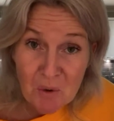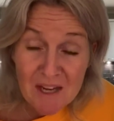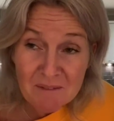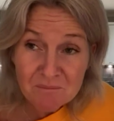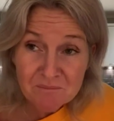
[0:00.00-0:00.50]

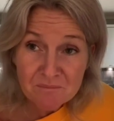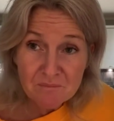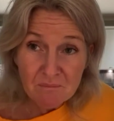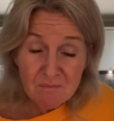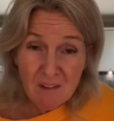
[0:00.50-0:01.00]
it.
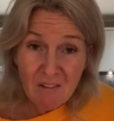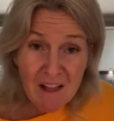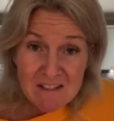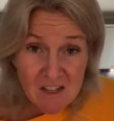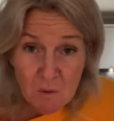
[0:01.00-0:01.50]

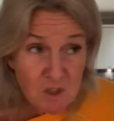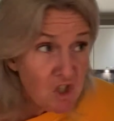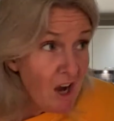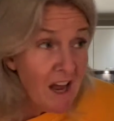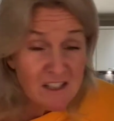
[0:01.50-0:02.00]
That's going to
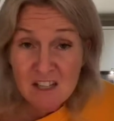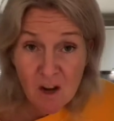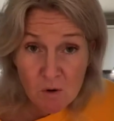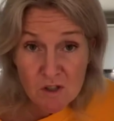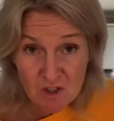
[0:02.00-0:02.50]
attract
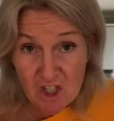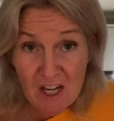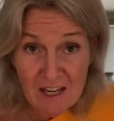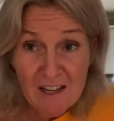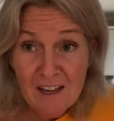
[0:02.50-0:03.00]
loads of
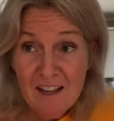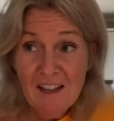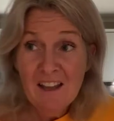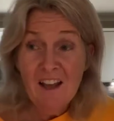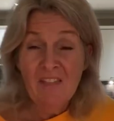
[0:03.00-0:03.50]
shit,
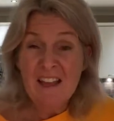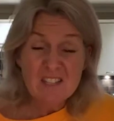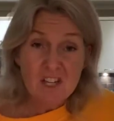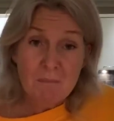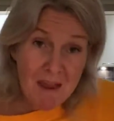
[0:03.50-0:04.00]
and that's
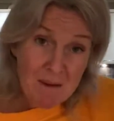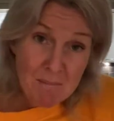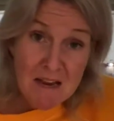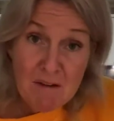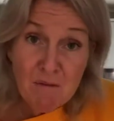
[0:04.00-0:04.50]
going to make
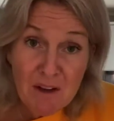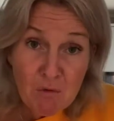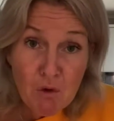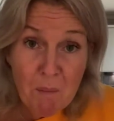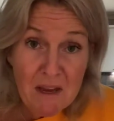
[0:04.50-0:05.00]
me feel
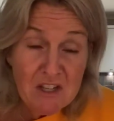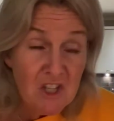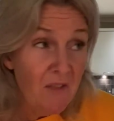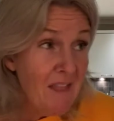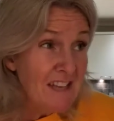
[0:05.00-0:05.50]
rubbish,
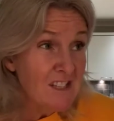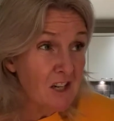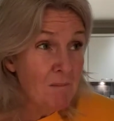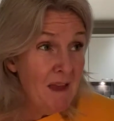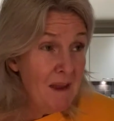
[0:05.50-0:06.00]
and that's
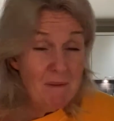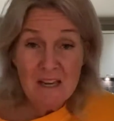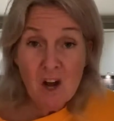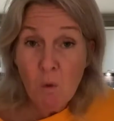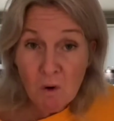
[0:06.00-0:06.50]
going to make me
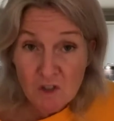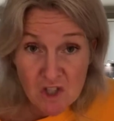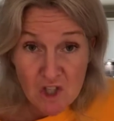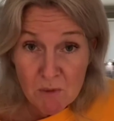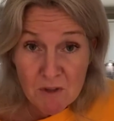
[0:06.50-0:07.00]
not want to
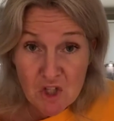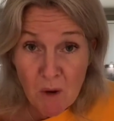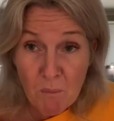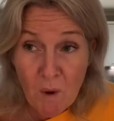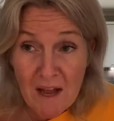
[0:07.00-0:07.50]
do my
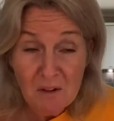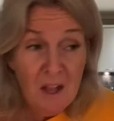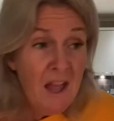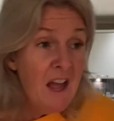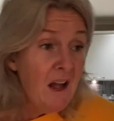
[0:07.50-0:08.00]
job well,
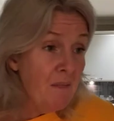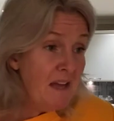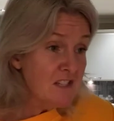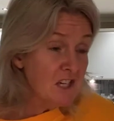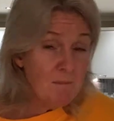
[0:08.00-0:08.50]
and
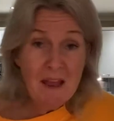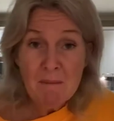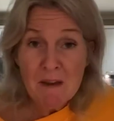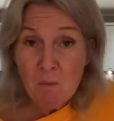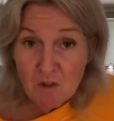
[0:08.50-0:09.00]
that's going to make
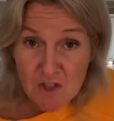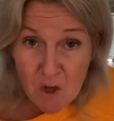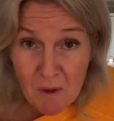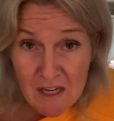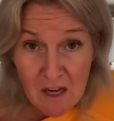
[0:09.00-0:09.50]
me want to
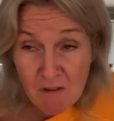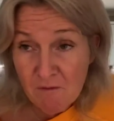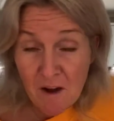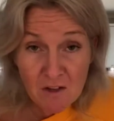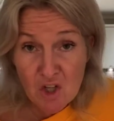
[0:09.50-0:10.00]
eat
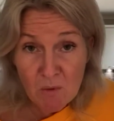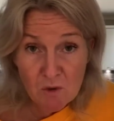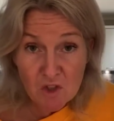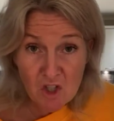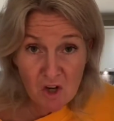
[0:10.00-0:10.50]
far too
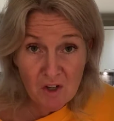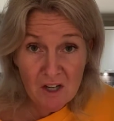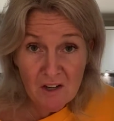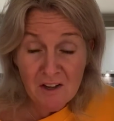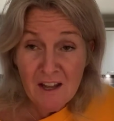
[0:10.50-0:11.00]
much chocolate.